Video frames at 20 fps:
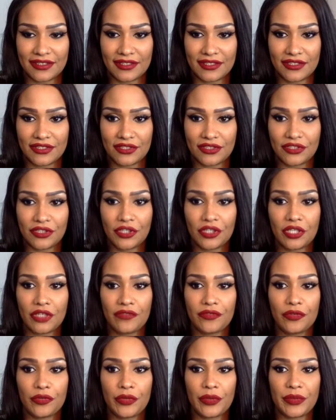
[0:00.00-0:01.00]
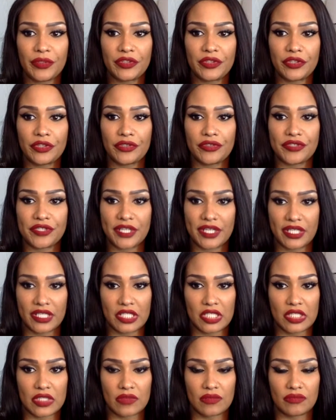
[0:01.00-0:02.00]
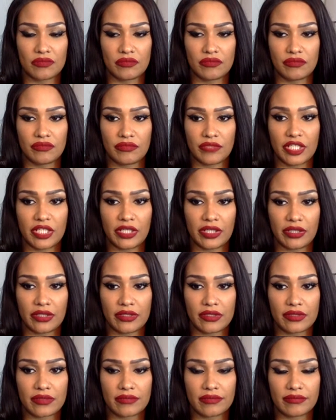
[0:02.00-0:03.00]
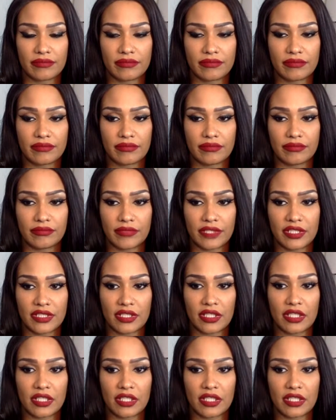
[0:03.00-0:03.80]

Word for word: Is it a turnoff for women to curse? Yes, it is. It's